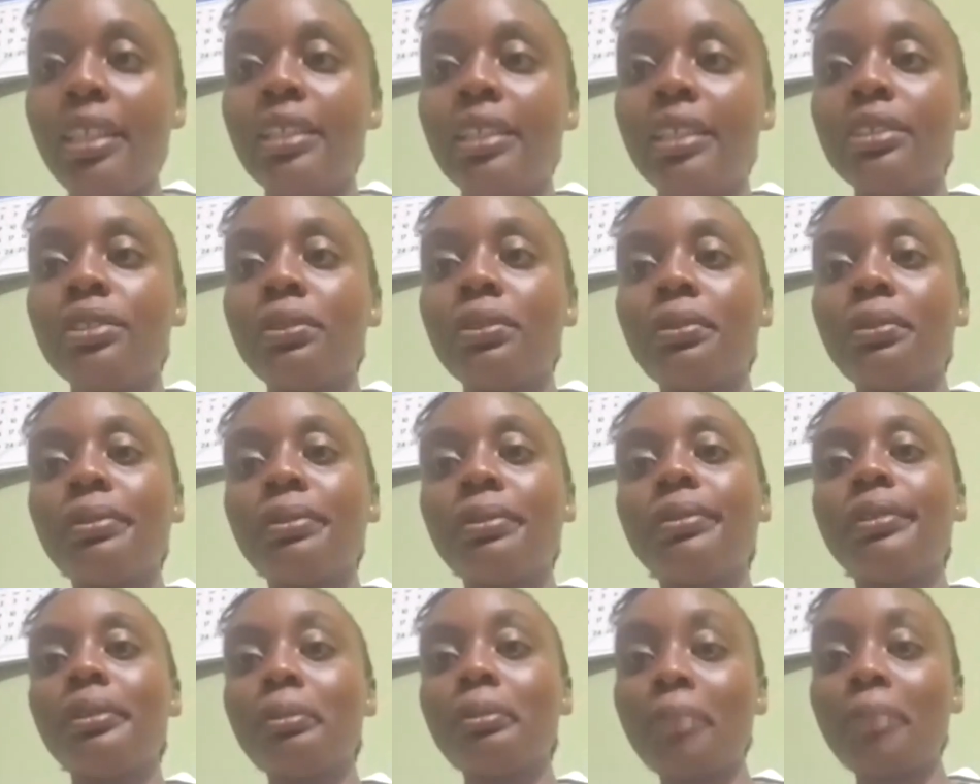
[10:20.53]
So
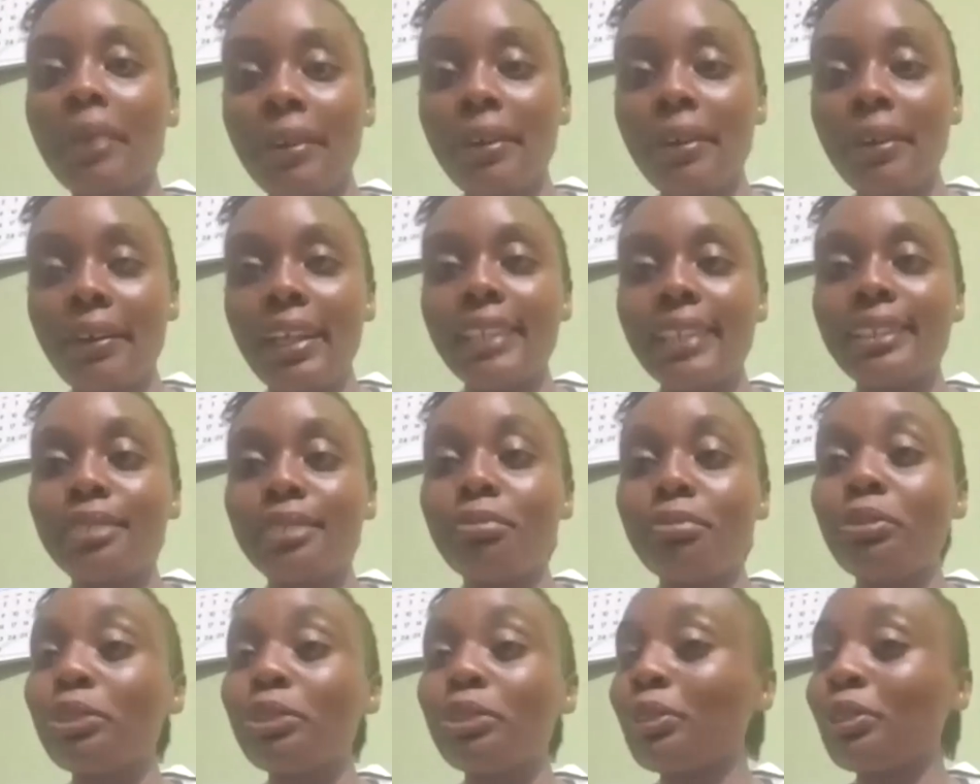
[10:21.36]
the parents
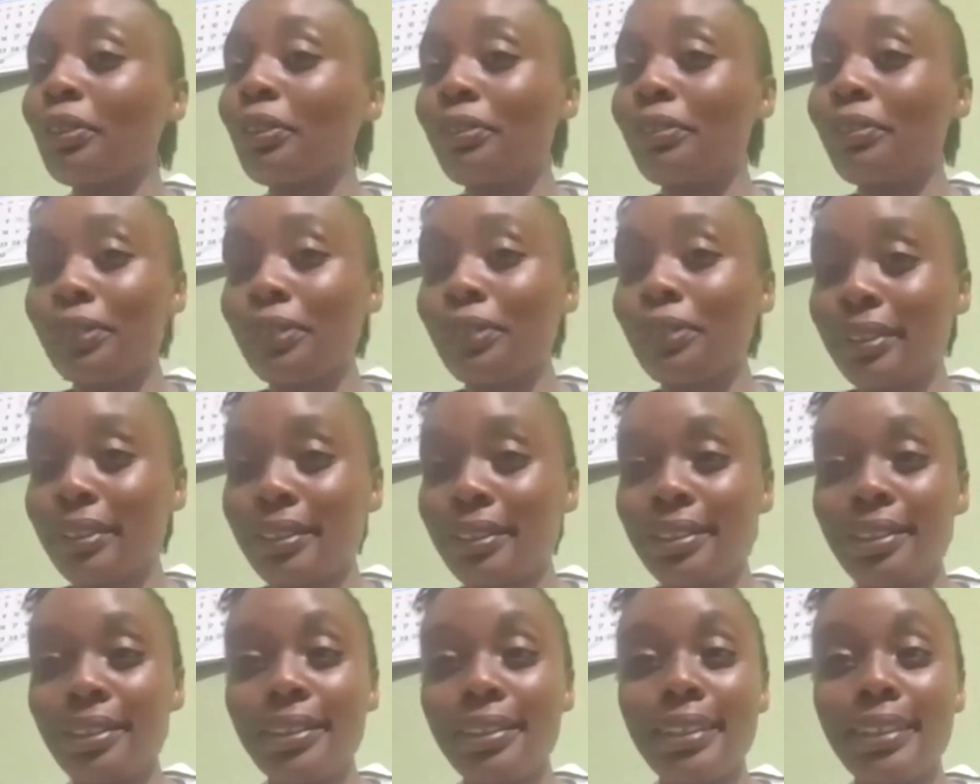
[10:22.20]
most often
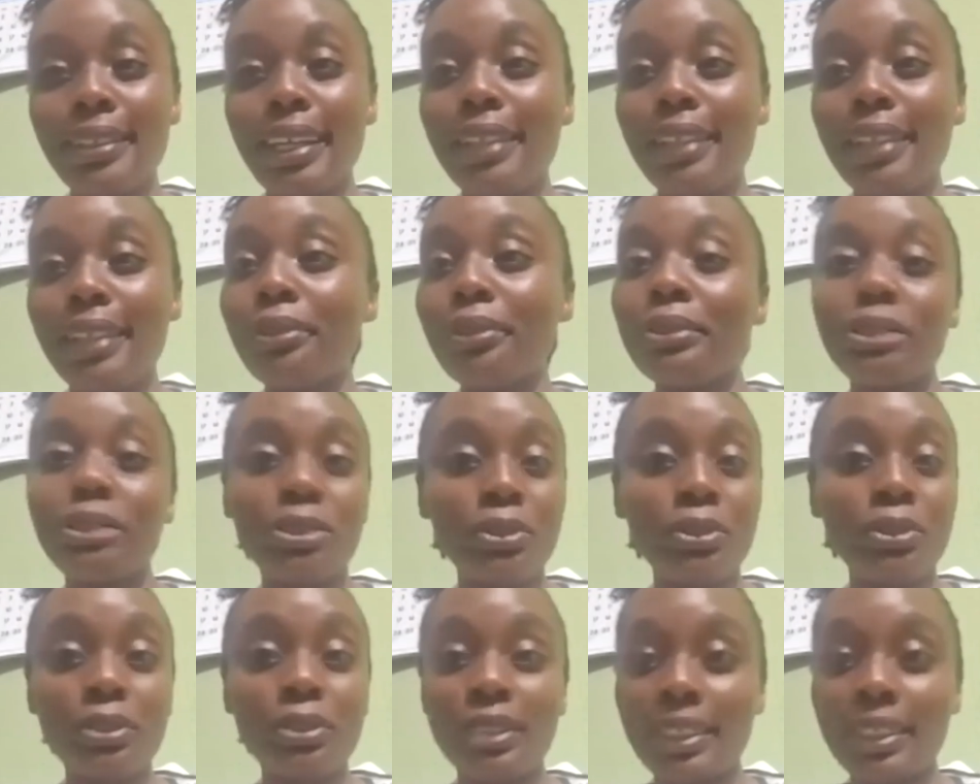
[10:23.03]
they don't
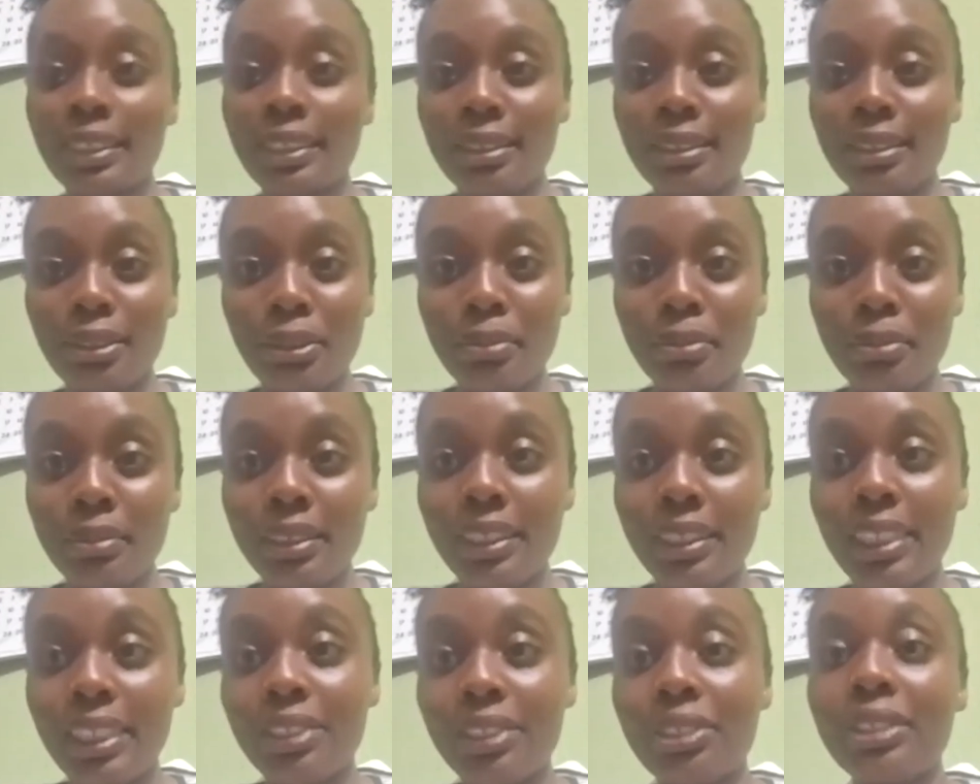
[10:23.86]
show symptoms;
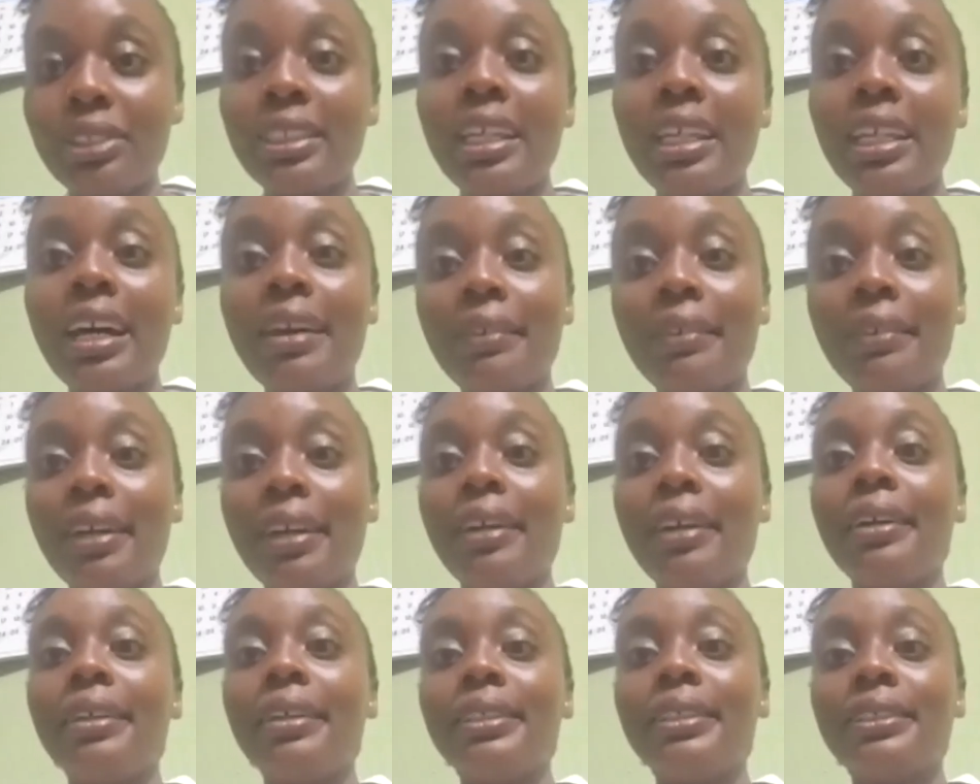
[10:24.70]
they're just carriers
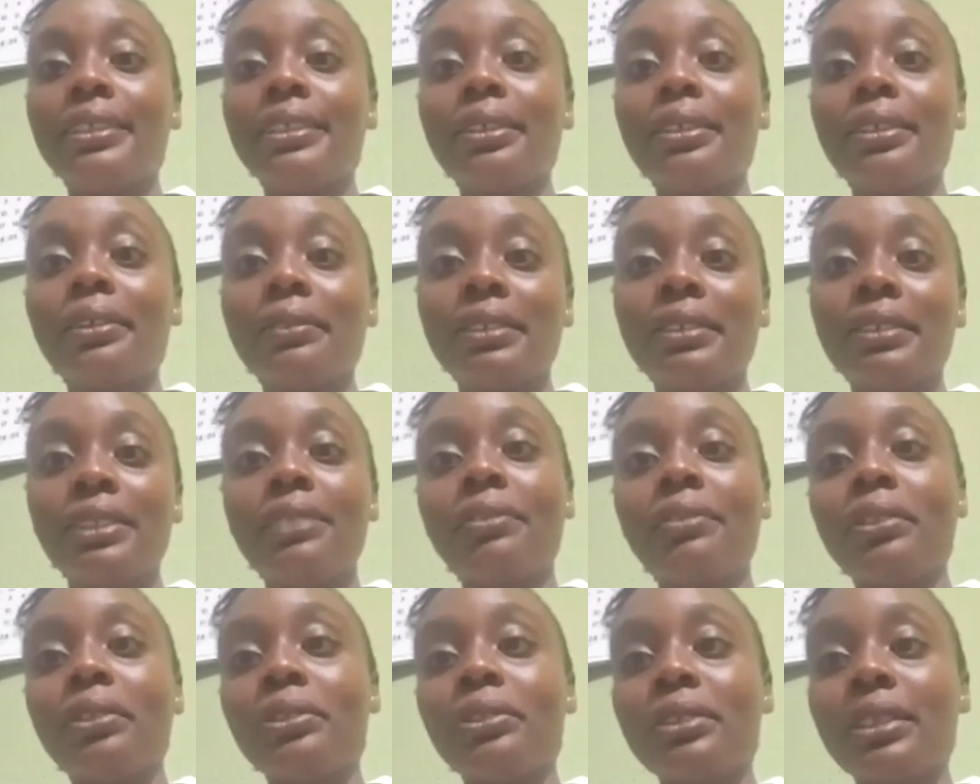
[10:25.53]
of this
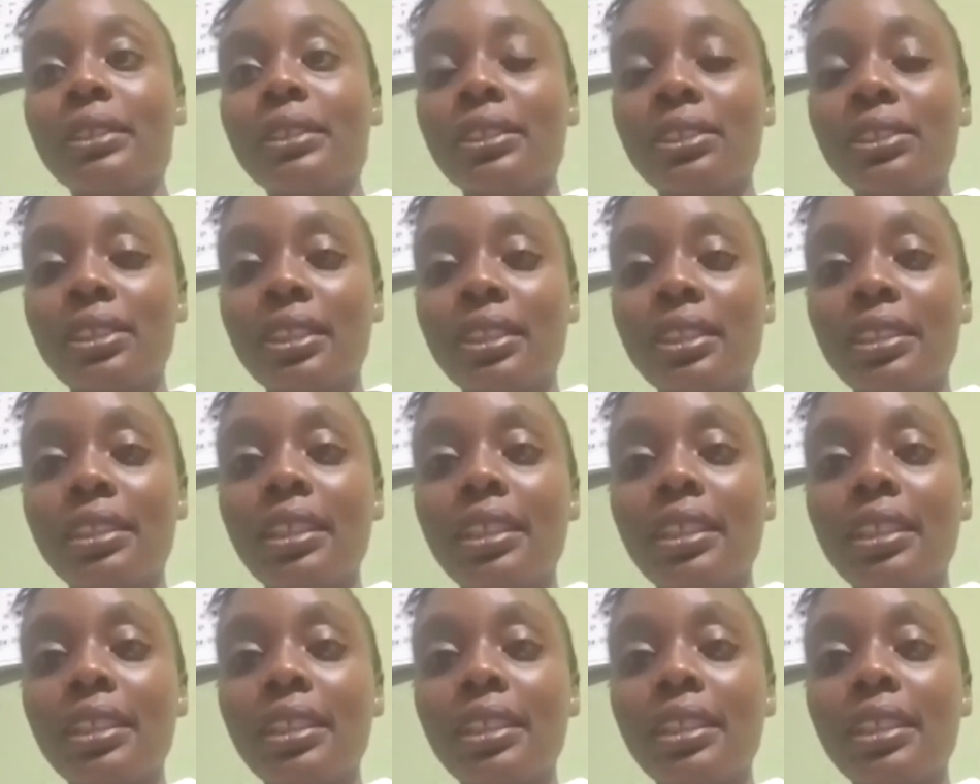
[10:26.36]
faulty gene,